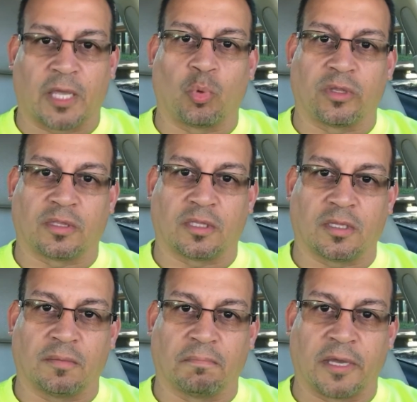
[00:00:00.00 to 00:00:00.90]
with
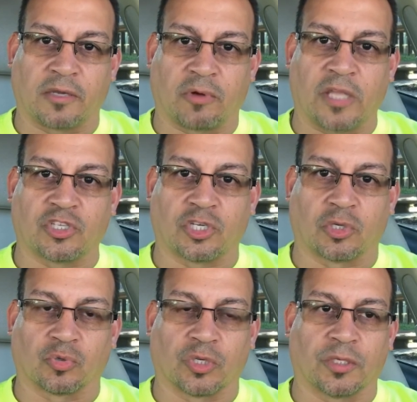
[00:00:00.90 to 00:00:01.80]
my
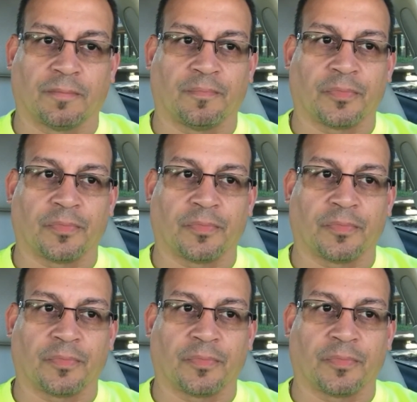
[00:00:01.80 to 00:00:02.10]
grandchildren,